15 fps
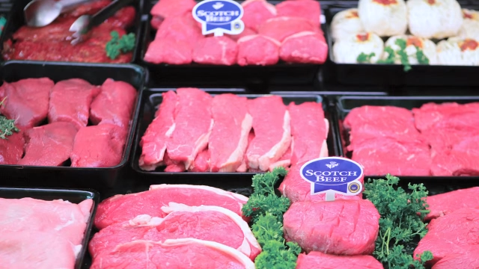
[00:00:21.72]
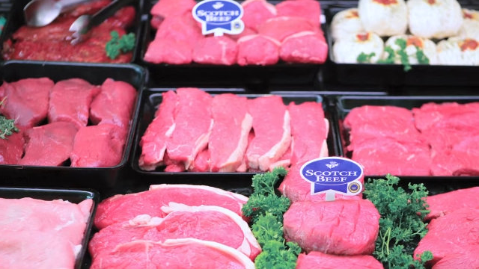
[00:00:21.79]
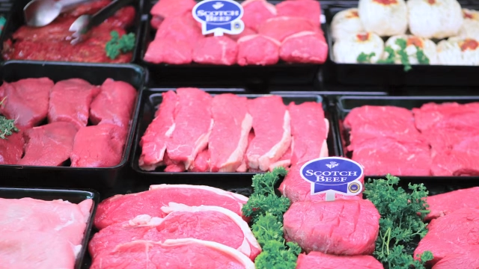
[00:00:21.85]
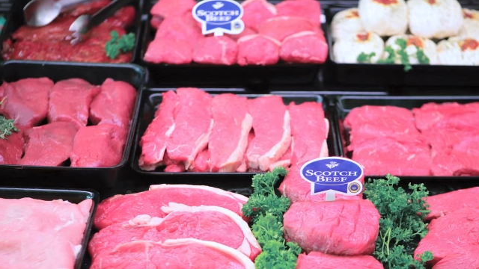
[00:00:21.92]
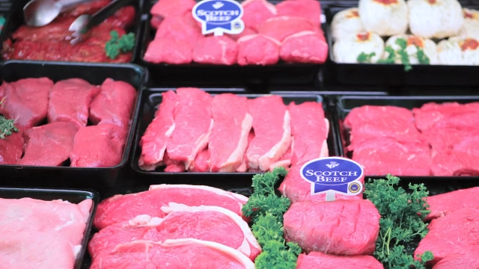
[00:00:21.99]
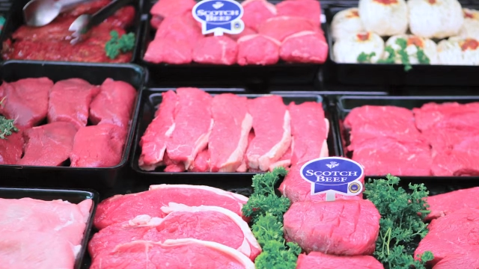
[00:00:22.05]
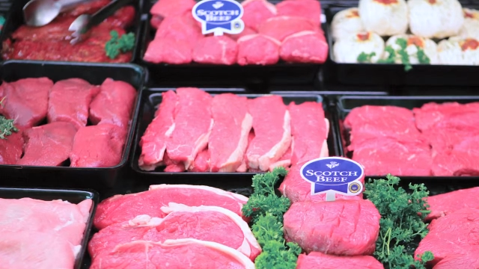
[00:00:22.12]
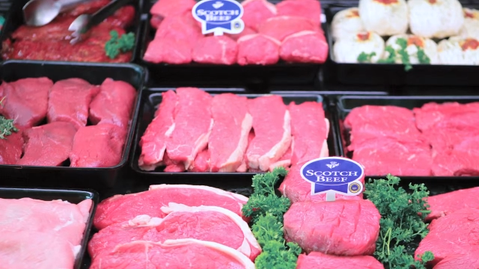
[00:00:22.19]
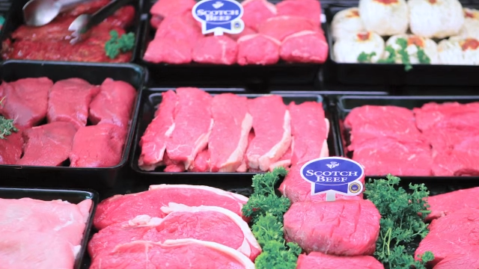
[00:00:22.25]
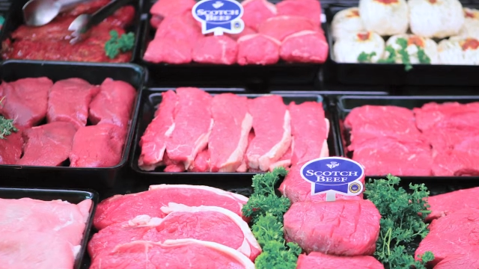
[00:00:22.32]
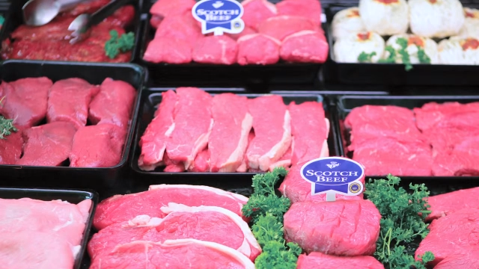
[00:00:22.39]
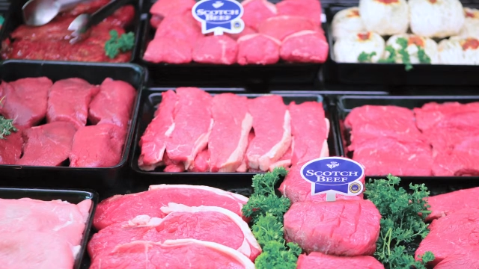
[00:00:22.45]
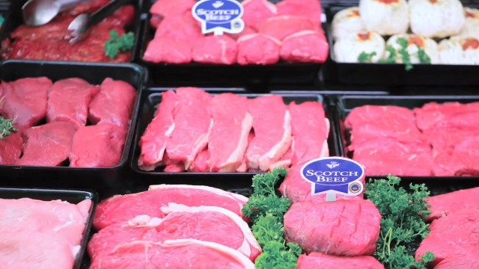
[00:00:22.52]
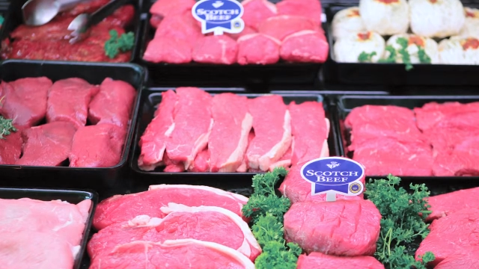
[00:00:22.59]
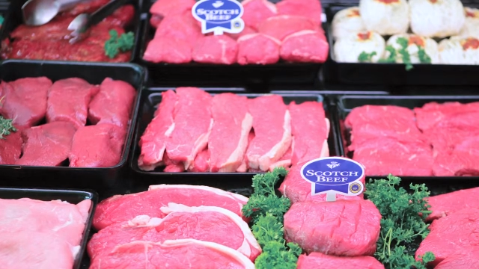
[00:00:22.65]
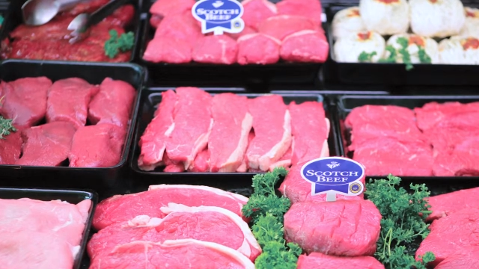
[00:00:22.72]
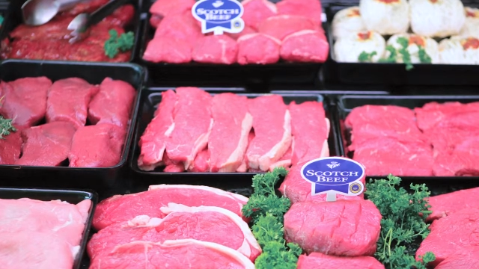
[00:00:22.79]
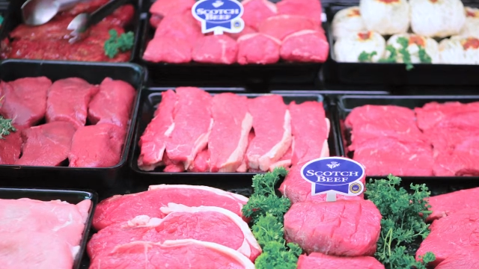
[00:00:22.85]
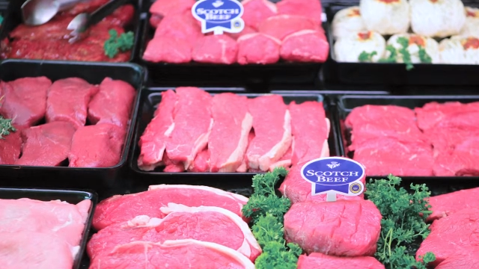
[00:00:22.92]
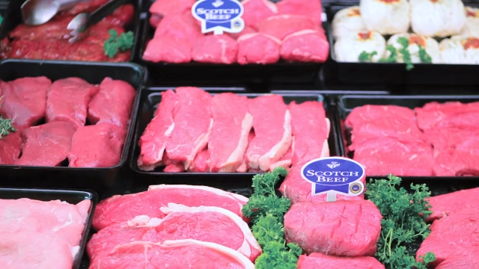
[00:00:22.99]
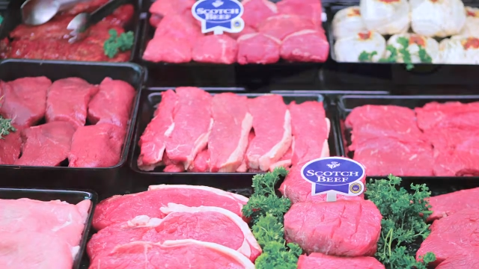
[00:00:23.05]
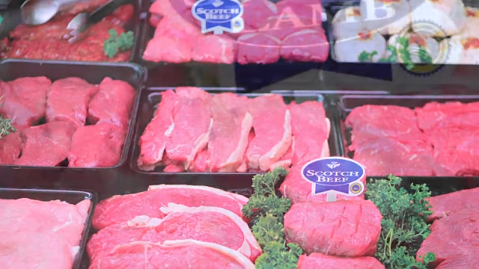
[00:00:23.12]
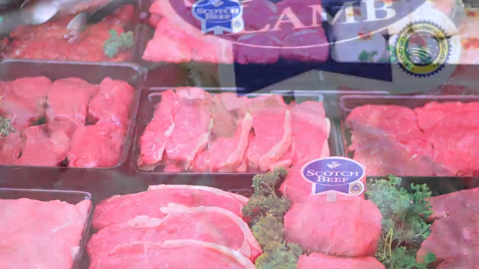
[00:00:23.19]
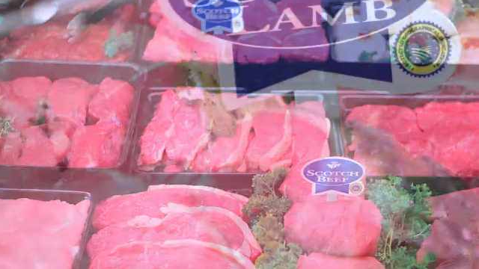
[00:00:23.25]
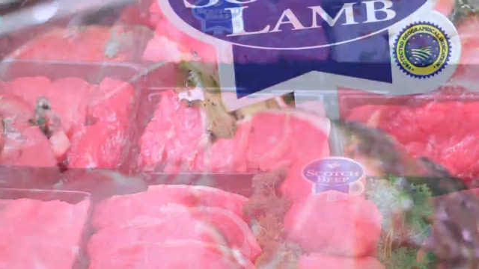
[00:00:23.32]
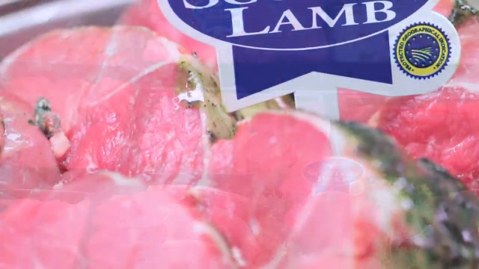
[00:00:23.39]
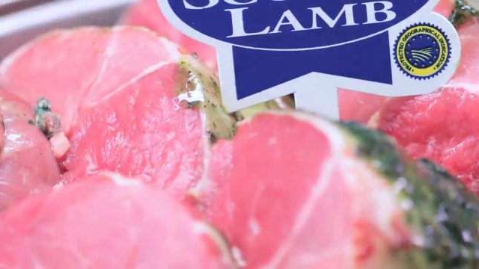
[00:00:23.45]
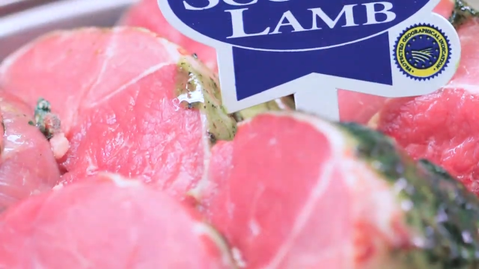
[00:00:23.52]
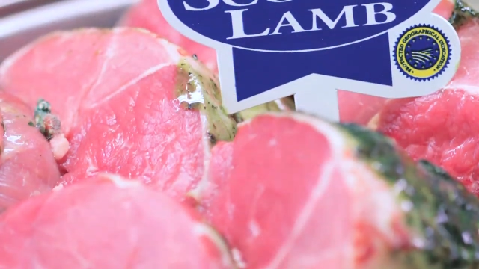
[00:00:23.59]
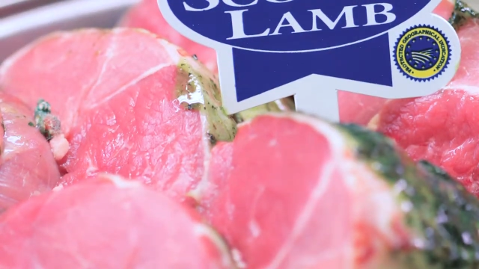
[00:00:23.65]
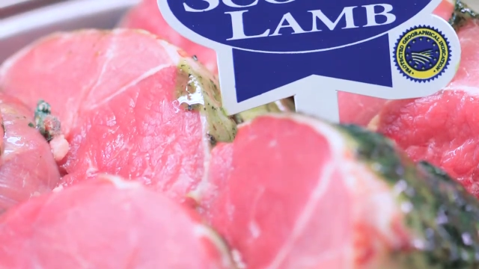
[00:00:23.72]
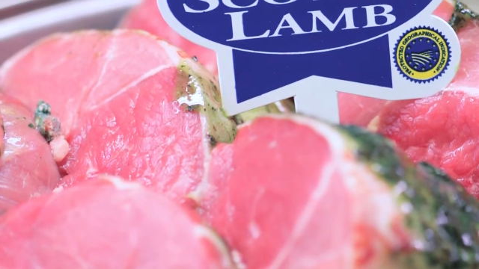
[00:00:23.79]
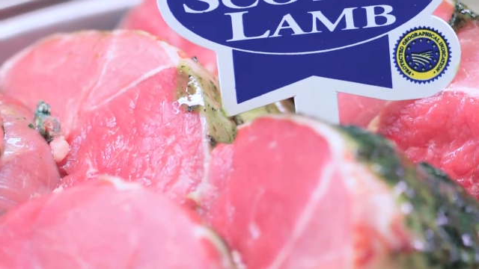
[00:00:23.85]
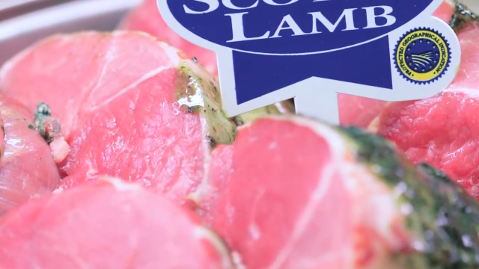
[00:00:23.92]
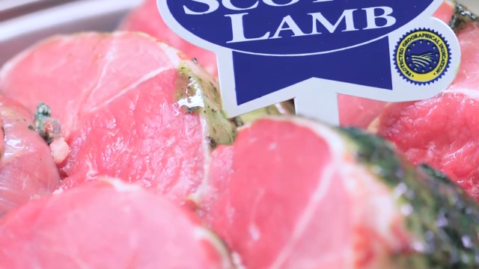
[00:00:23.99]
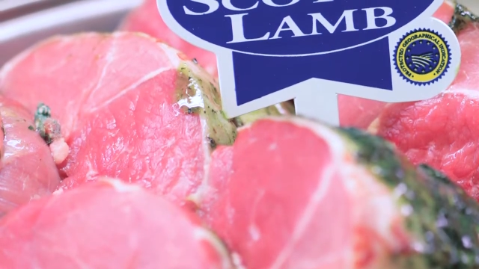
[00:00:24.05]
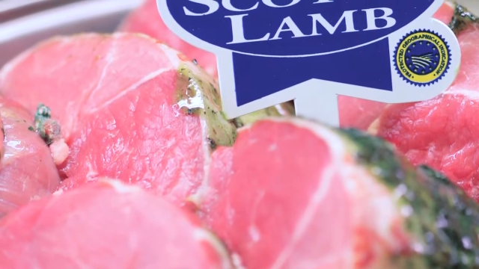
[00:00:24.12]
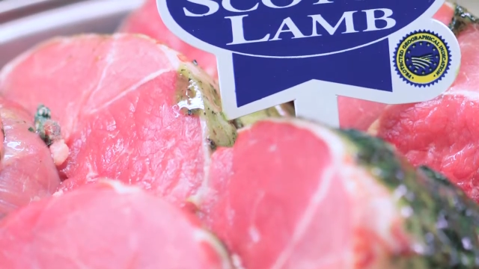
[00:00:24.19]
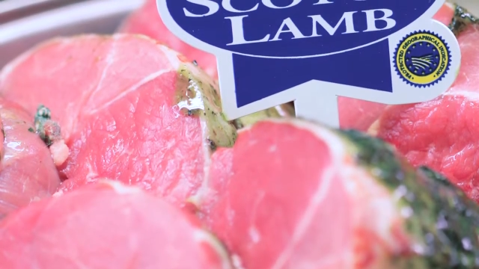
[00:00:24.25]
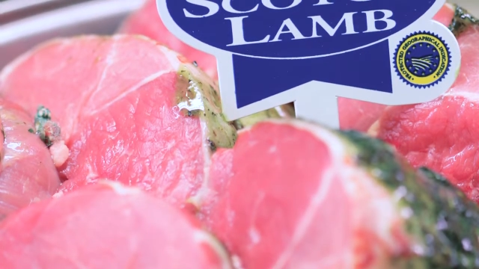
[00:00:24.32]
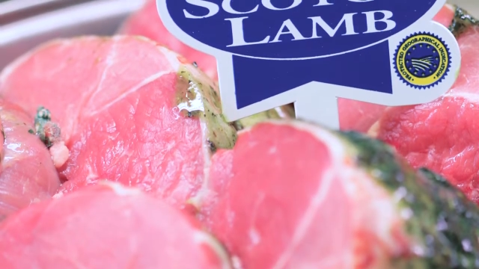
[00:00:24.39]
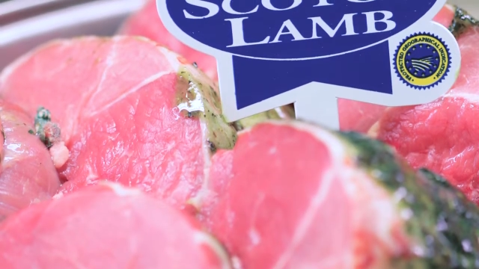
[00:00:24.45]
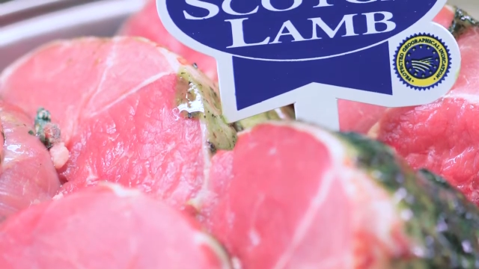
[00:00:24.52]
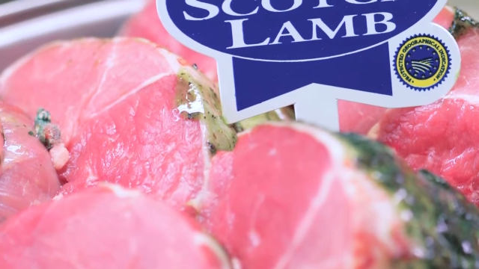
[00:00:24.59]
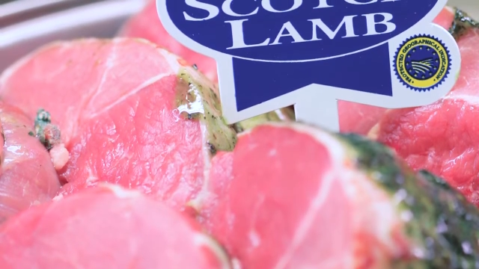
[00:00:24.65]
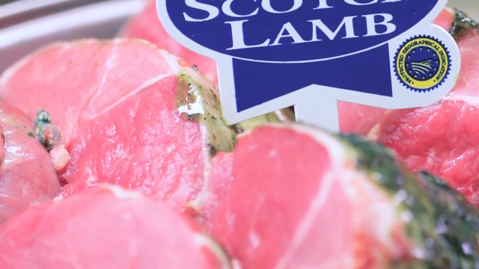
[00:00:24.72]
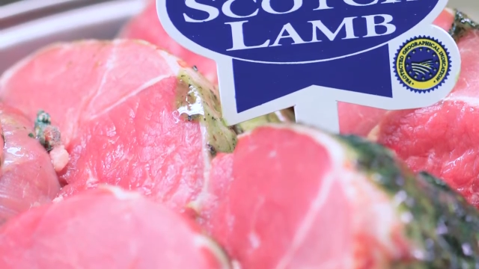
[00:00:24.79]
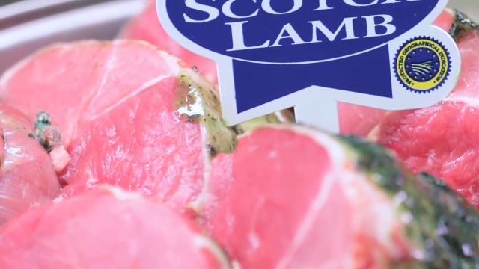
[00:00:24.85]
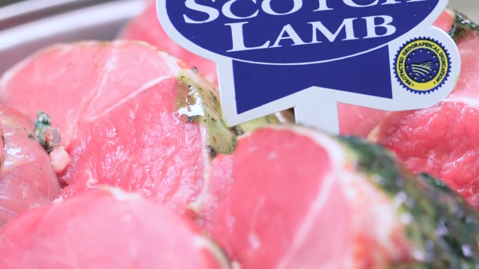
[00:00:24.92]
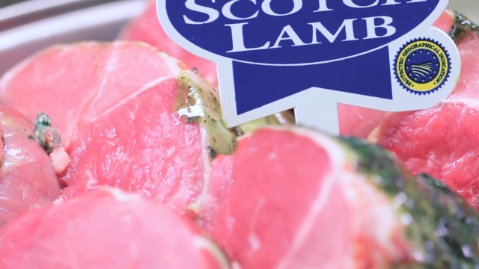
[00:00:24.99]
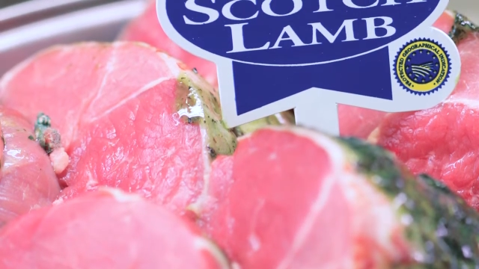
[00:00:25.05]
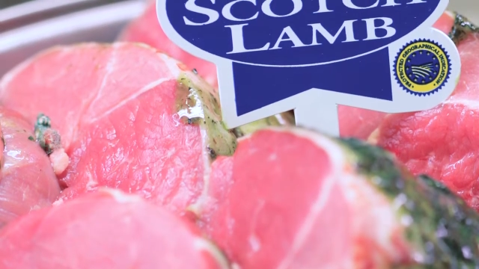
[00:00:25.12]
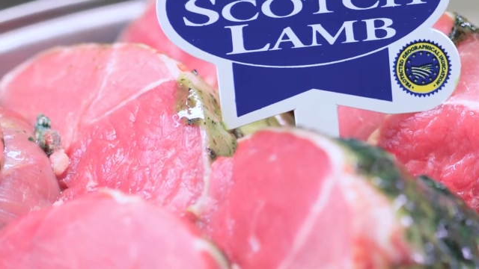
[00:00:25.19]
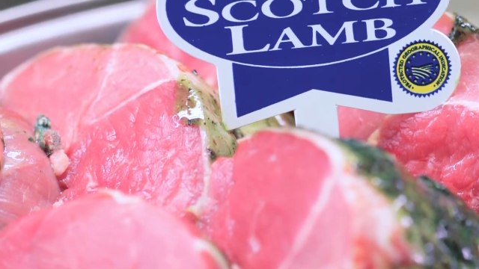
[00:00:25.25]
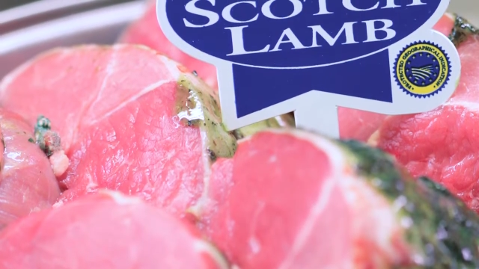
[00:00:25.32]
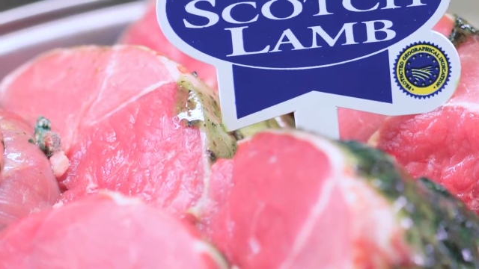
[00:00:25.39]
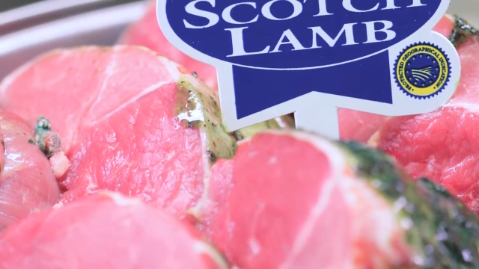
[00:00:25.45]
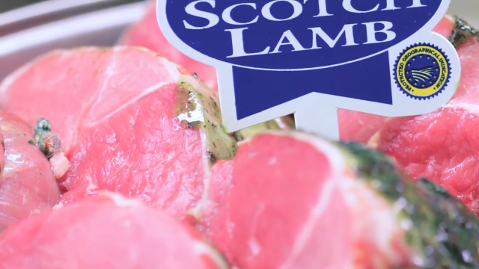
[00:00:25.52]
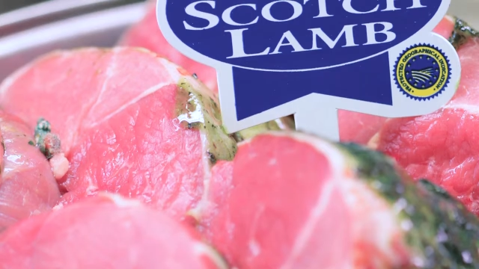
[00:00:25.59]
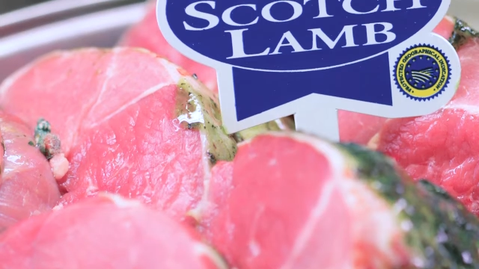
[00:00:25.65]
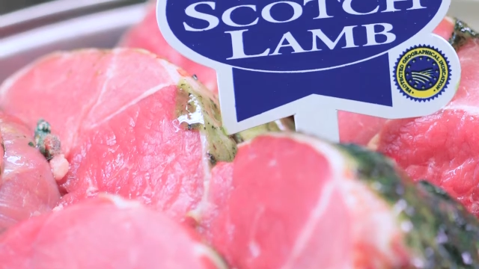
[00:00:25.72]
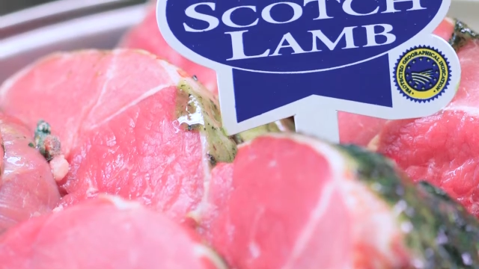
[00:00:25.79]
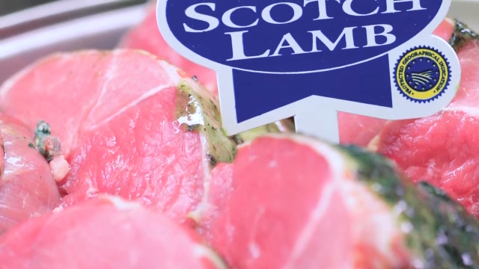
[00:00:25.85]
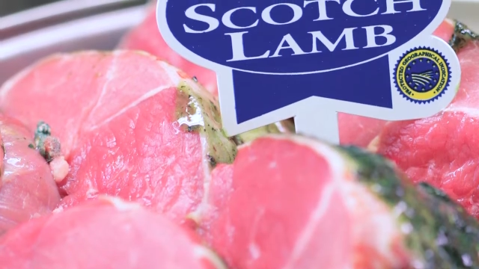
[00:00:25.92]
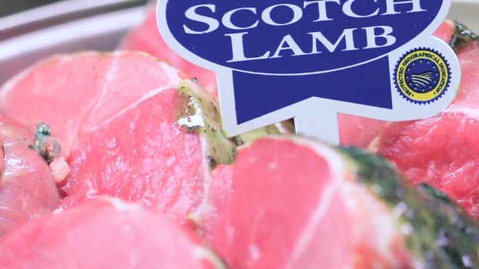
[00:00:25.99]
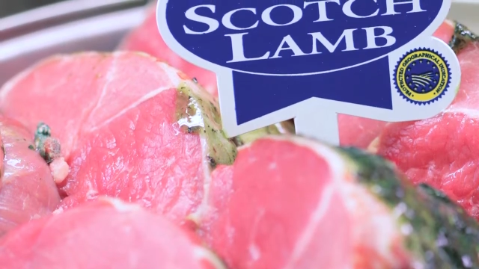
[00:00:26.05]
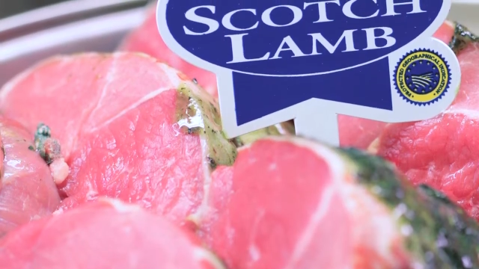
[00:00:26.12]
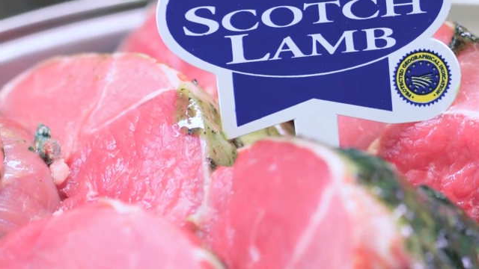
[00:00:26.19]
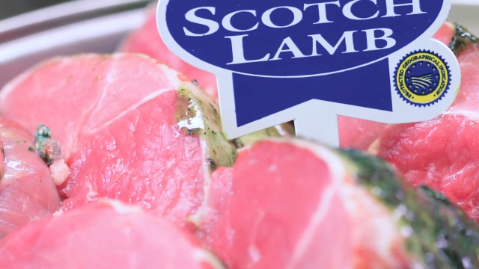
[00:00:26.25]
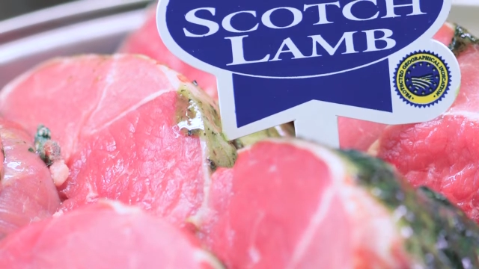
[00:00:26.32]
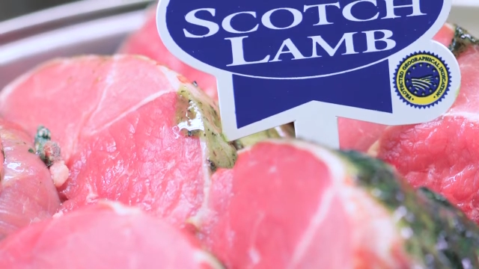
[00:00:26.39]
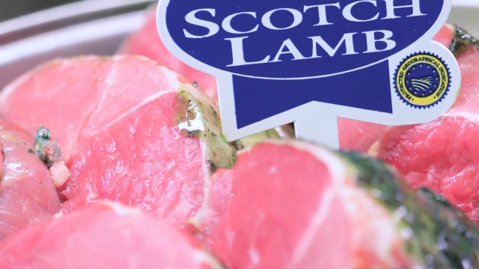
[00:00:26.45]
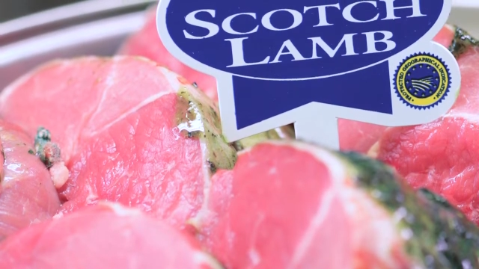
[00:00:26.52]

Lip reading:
(no speaker visible)